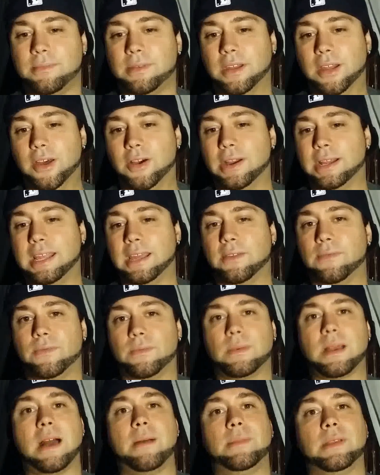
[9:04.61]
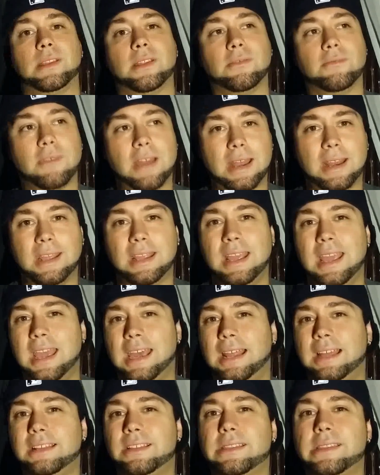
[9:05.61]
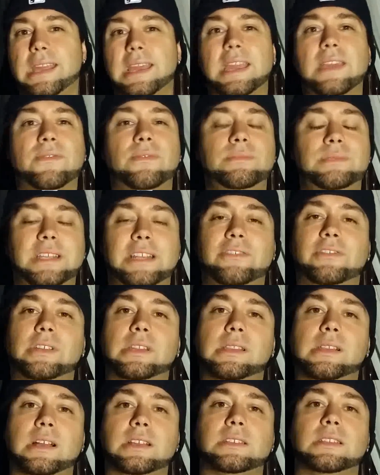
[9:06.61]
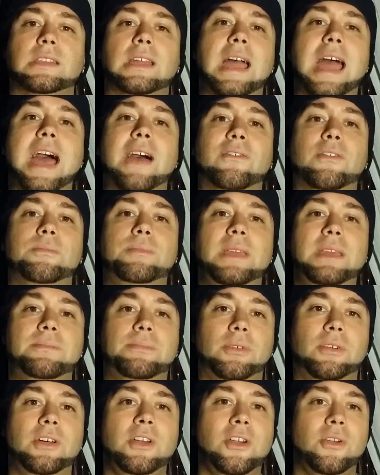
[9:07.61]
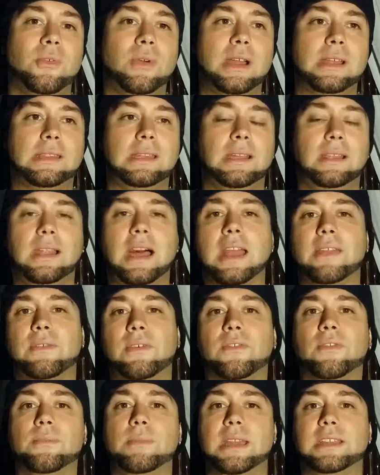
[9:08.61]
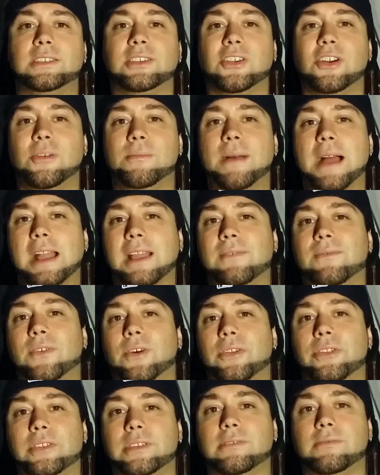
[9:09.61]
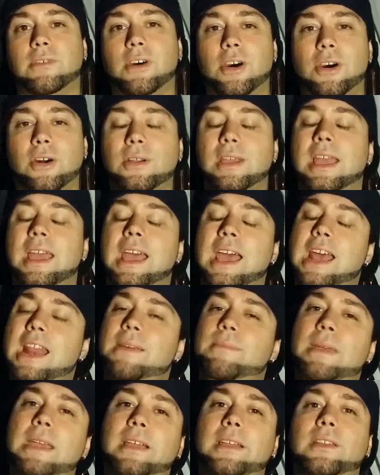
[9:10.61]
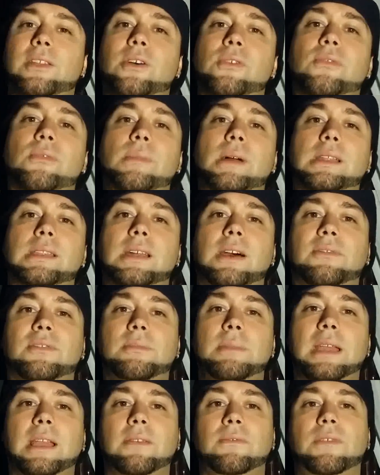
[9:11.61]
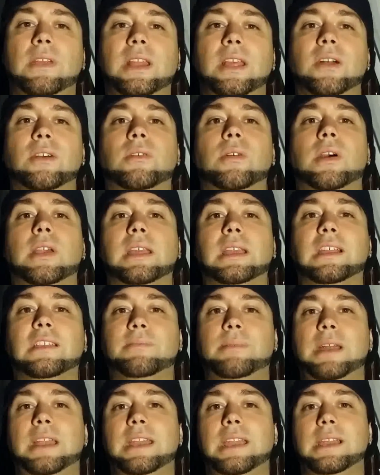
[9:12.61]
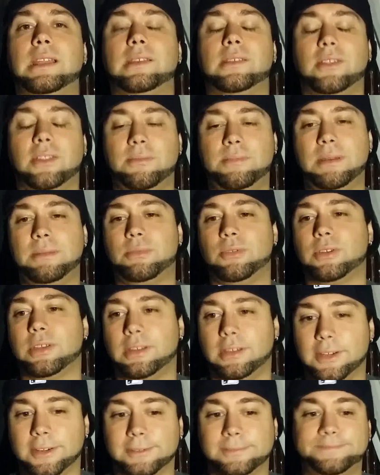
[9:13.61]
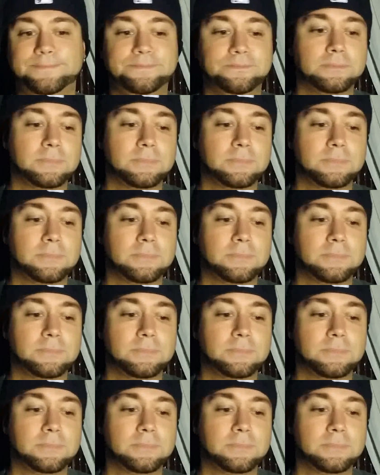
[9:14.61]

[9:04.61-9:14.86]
below. I take them from comments on Reddit, and I just take it from general discussions I have with people where I see a lot of information go back and forth that's wrong, and I make a note for myself to make a video on it explaining it so that people can learn.